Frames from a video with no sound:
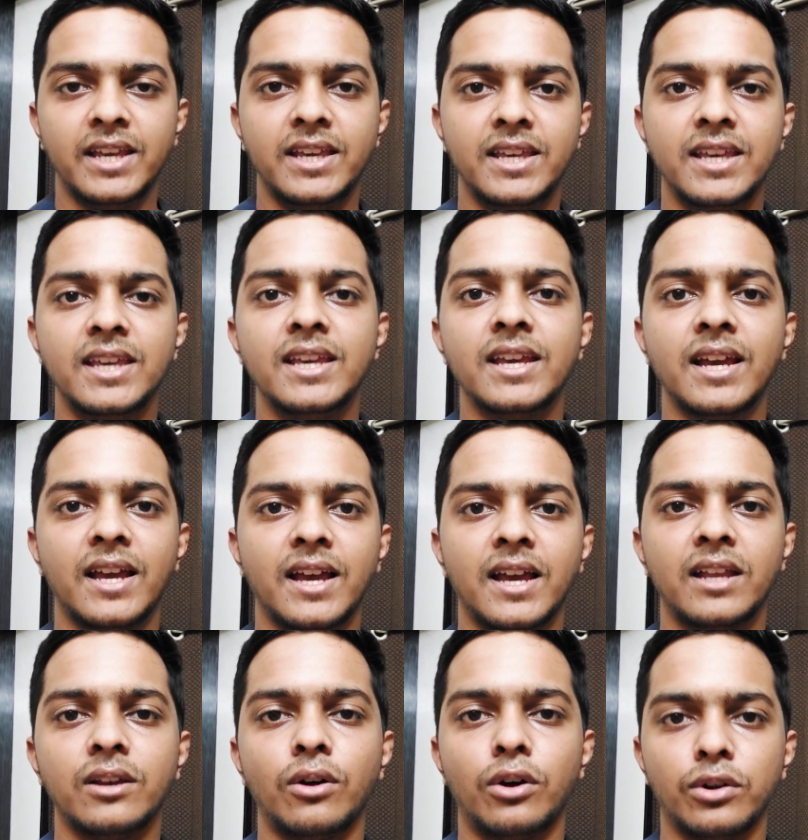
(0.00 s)
he
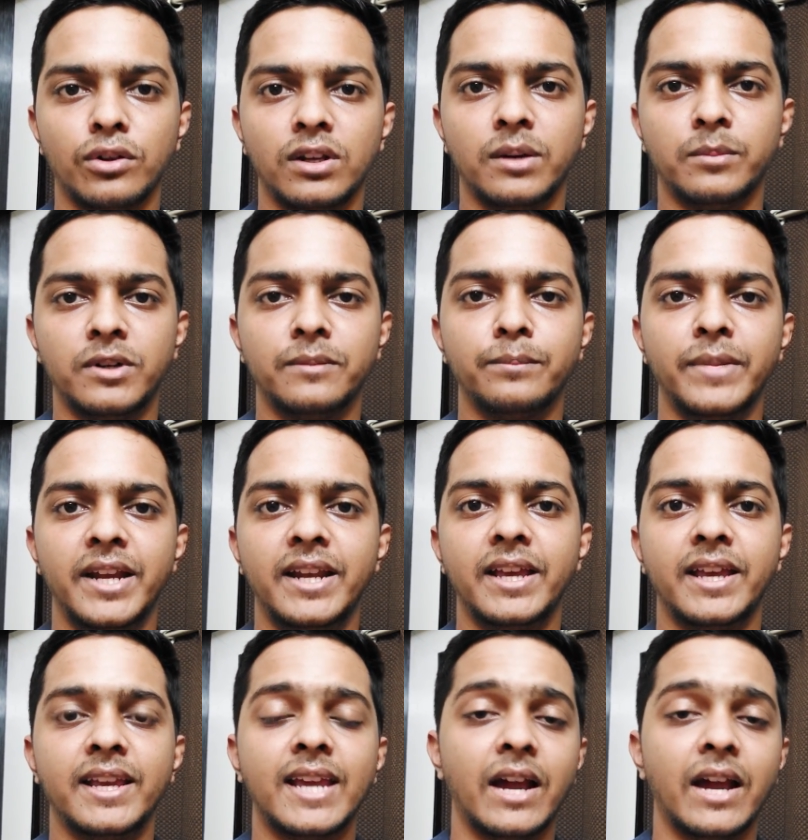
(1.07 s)
and Otto Lummer made